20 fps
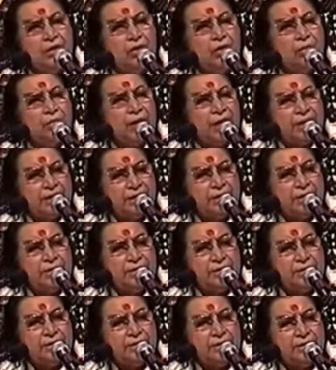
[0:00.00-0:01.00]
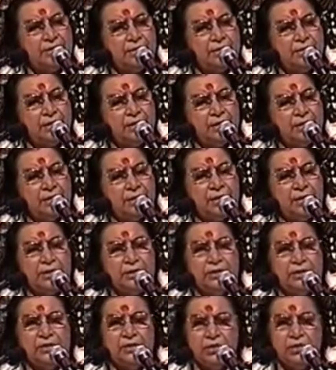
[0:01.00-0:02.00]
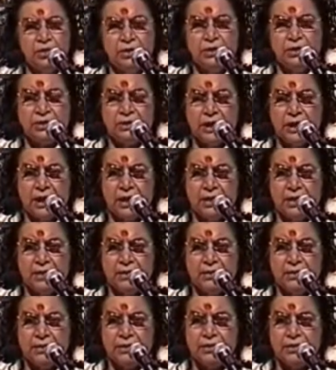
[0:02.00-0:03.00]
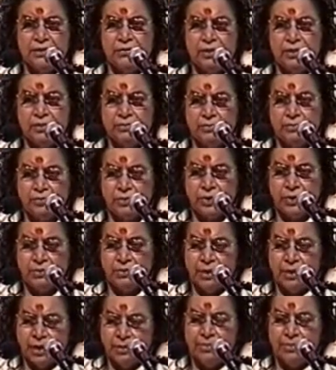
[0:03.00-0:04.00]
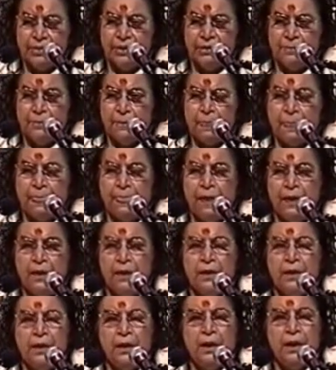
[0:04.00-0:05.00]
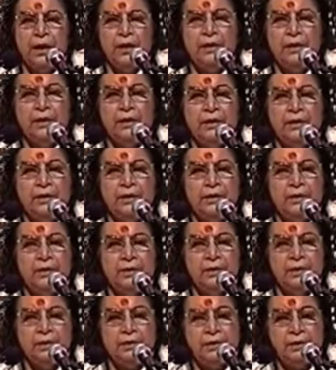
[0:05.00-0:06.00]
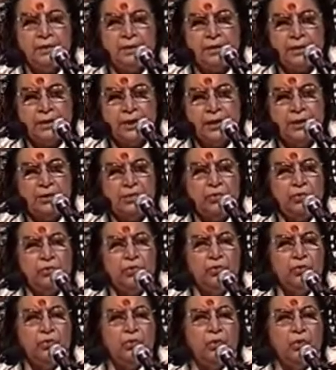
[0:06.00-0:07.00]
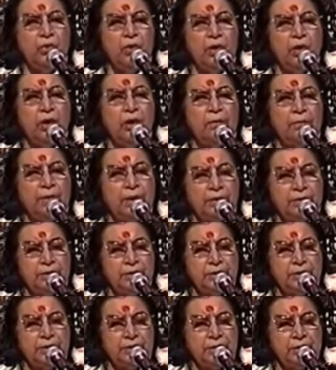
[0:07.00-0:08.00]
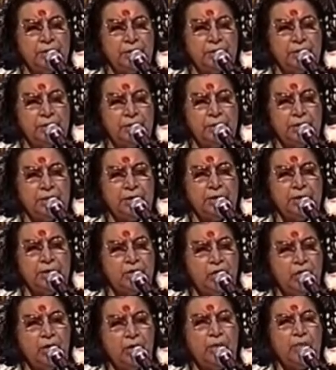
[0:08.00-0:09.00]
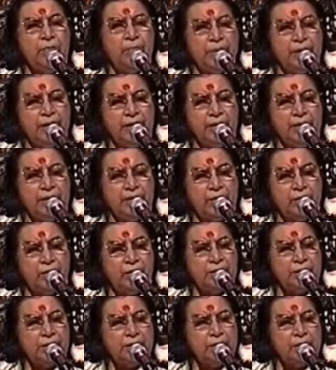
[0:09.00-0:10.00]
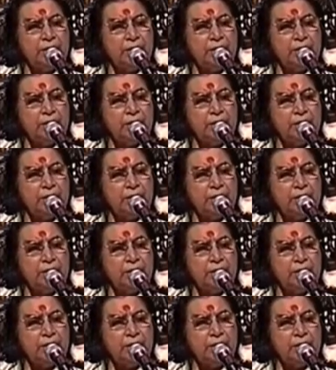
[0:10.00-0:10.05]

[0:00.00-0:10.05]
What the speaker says: or marketing. It is your desire that you have to come humbly and get to know all about it. It's not mental knowledge,